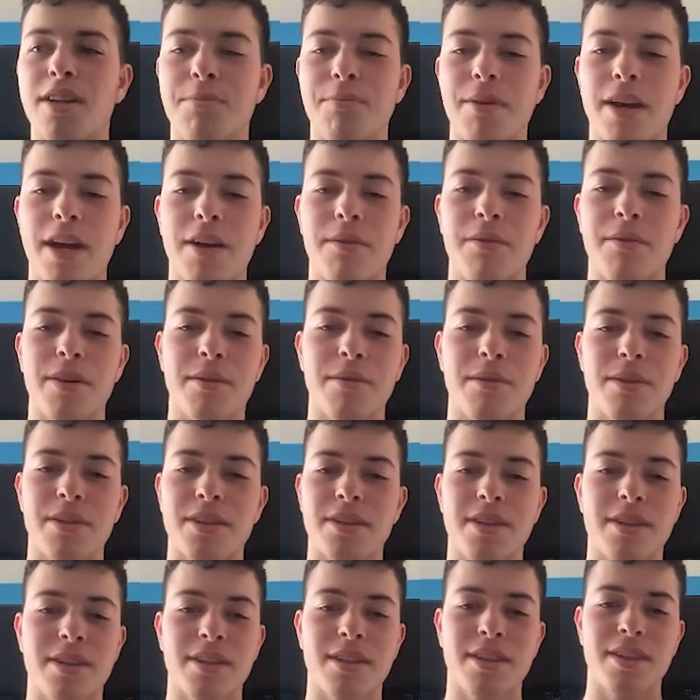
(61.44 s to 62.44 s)
back when it
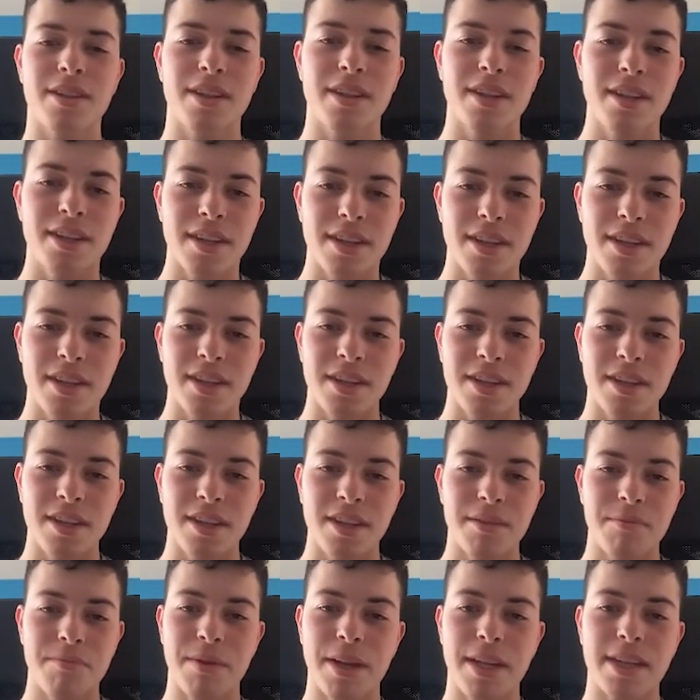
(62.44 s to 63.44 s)
was
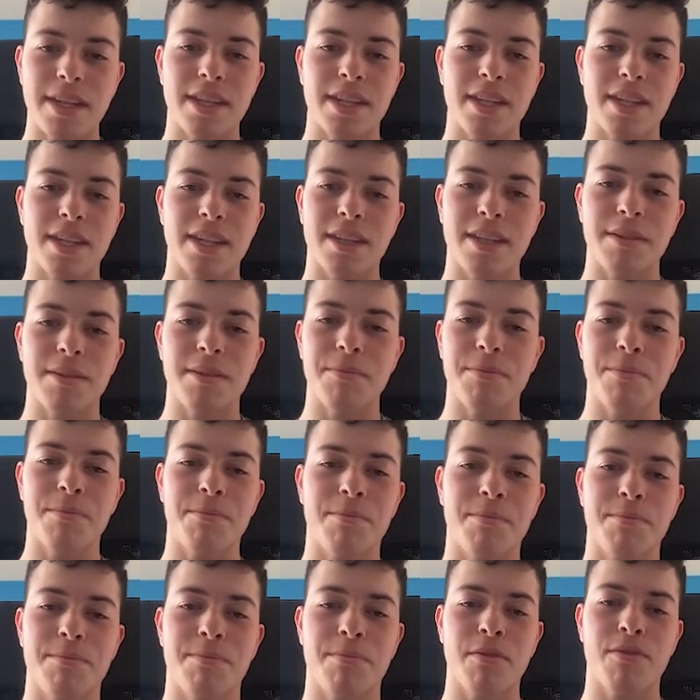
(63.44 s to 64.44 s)

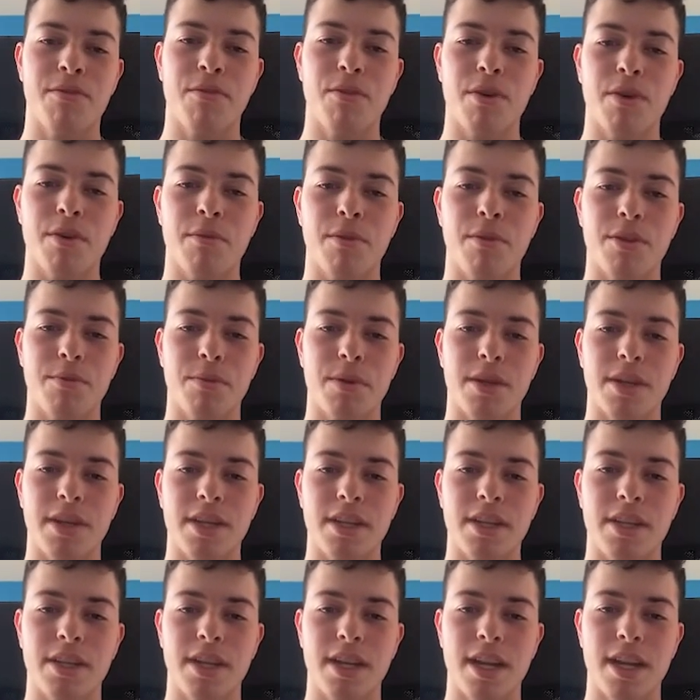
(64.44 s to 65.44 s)
before it was what it
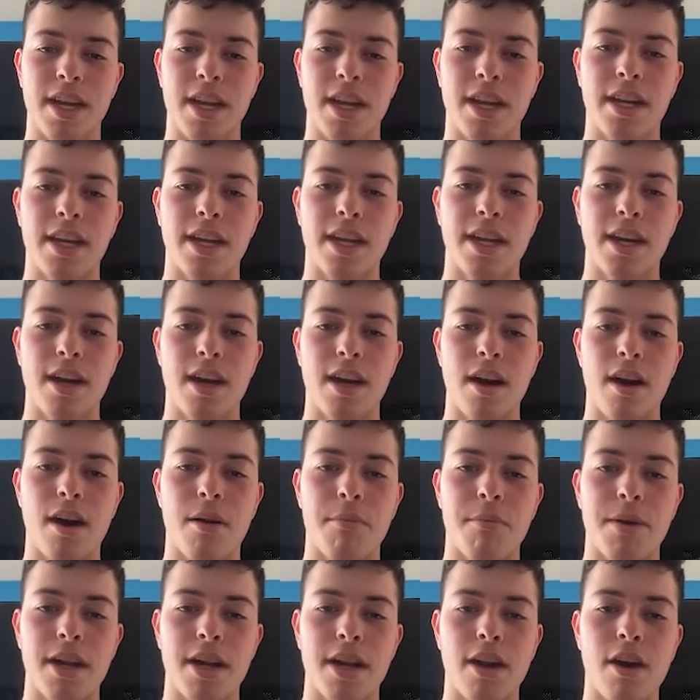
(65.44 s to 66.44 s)
is today.
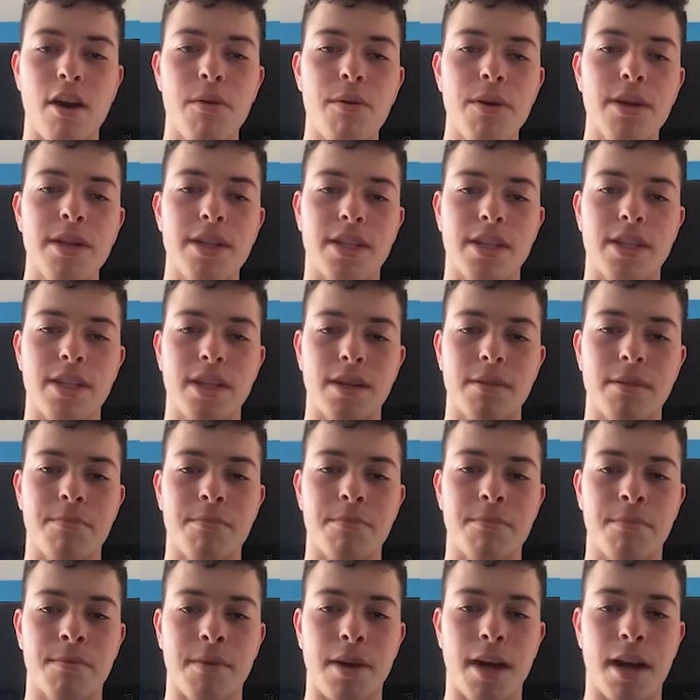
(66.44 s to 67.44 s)
And I always
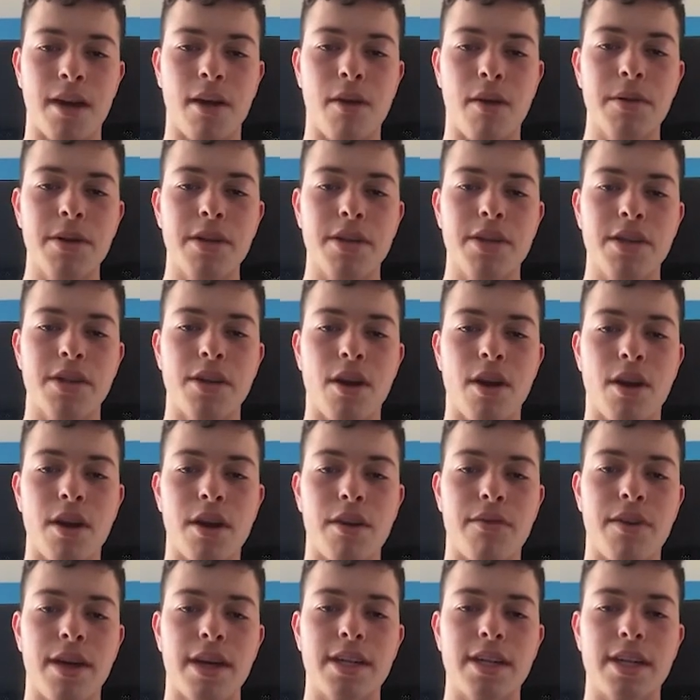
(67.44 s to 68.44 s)
I always saw
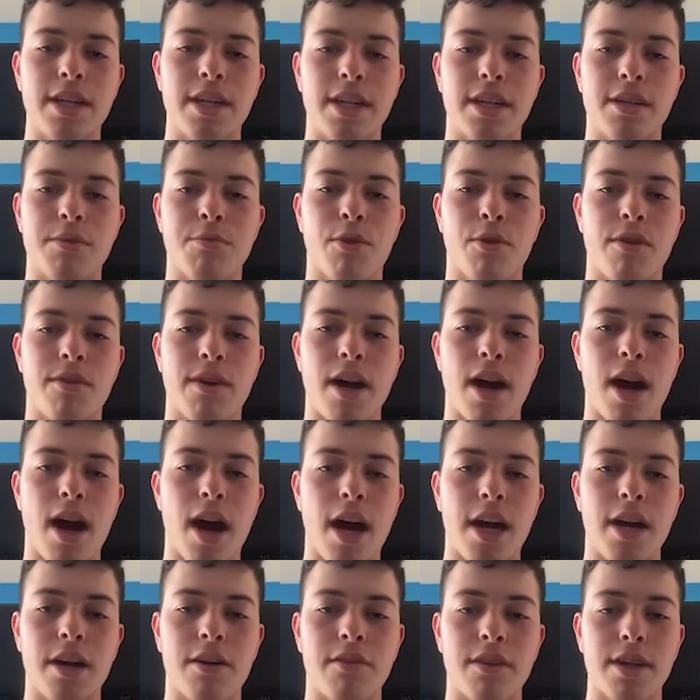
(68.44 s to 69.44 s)
investing as more of a
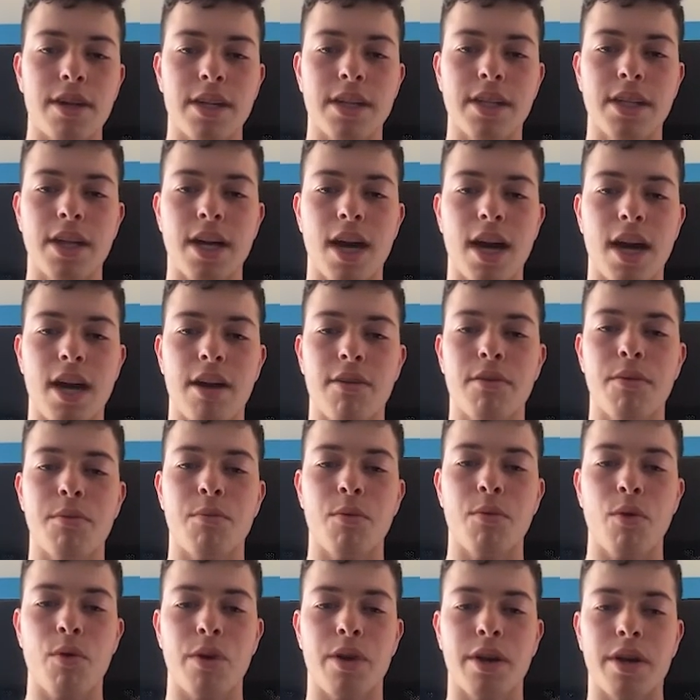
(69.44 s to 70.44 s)
higher risk, higher
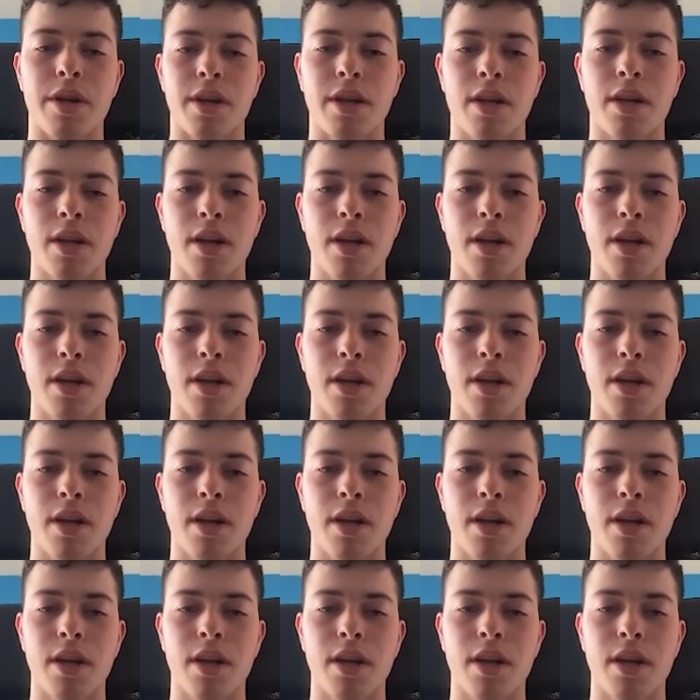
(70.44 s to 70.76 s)
reward